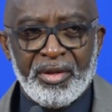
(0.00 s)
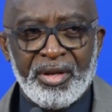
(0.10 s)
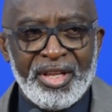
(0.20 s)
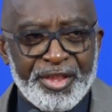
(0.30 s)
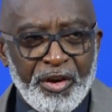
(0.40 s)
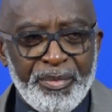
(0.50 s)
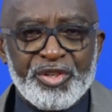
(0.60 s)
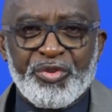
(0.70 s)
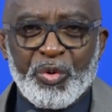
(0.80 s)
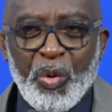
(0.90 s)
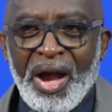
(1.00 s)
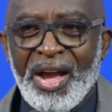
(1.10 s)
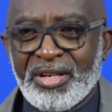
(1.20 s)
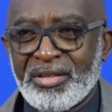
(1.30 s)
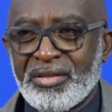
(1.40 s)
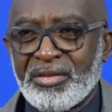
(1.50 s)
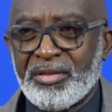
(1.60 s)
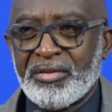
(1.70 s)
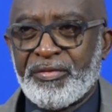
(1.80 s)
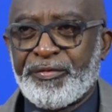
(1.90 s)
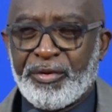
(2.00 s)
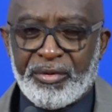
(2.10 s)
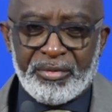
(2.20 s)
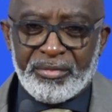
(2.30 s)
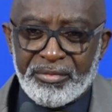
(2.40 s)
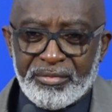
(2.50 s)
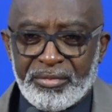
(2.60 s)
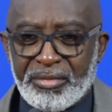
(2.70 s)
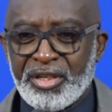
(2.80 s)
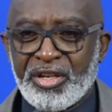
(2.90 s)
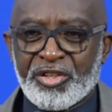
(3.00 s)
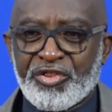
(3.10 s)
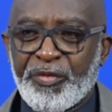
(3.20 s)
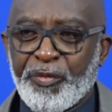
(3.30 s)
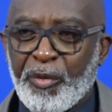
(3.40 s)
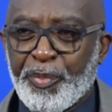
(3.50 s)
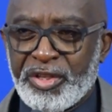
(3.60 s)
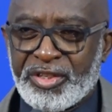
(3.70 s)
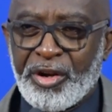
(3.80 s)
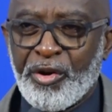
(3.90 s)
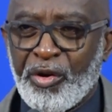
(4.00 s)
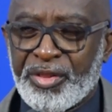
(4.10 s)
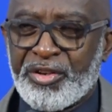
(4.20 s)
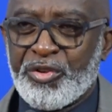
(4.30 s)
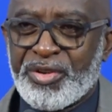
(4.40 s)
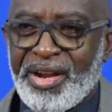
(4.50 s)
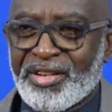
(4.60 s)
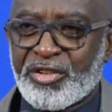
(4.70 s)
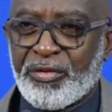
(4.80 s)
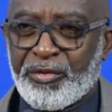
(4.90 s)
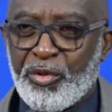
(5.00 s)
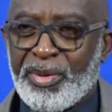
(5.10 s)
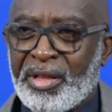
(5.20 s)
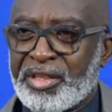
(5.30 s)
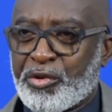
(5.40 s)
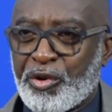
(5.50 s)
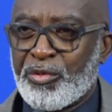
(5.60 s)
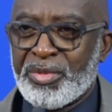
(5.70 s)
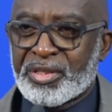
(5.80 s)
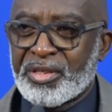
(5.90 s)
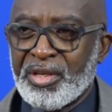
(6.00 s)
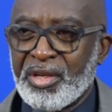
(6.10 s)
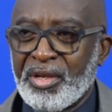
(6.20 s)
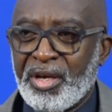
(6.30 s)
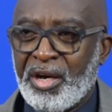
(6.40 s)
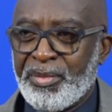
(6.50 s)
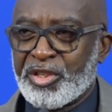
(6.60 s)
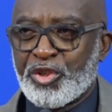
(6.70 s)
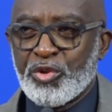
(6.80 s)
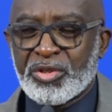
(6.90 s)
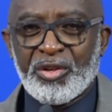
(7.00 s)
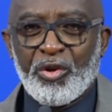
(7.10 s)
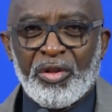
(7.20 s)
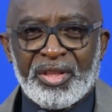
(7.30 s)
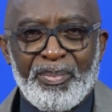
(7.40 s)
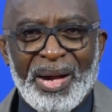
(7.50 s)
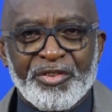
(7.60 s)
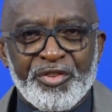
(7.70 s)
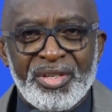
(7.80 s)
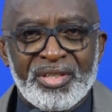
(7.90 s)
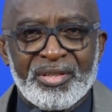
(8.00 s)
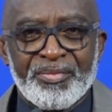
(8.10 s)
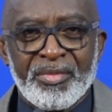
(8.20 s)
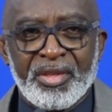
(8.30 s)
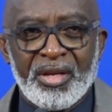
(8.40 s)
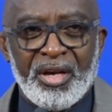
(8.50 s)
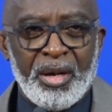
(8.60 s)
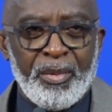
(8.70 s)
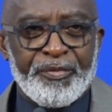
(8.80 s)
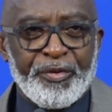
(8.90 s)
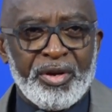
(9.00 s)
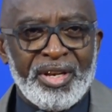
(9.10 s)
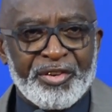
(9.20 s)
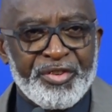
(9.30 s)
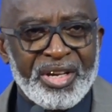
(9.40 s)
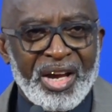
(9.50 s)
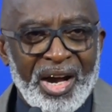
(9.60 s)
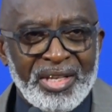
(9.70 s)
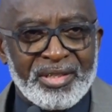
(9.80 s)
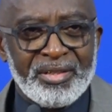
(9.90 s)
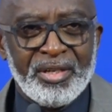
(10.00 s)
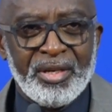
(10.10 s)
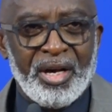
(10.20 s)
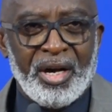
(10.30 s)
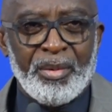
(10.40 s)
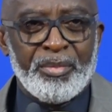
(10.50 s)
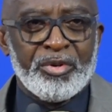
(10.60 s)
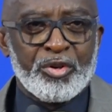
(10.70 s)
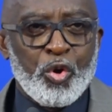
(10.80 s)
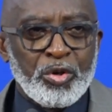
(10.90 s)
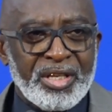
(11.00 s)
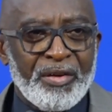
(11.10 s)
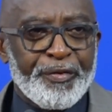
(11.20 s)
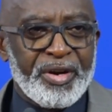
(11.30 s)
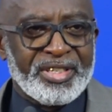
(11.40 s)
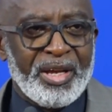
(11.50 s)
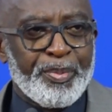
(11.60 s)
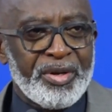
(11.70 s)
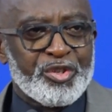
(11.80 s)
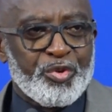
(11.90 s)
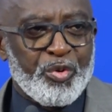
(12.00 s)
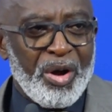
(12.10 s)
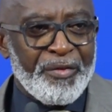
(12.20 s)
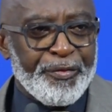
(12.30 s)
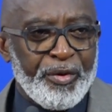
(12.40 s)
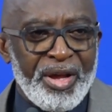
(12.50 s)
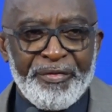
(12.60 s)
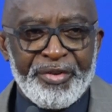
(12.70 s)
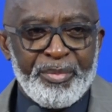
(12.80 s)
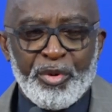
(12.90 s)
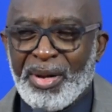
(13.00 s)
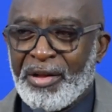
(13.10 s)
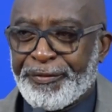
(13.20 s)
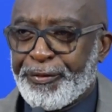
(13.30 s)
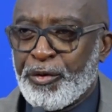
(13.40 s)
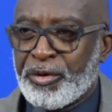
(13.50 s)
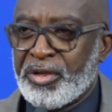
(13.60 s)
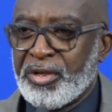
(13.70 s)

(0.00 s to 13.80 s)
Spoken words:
Lithium is required for Industry 4.0, or the new direction of global economies. It's used in all the batteries for electric cars. Coltan, for example, is required for every mobile phone,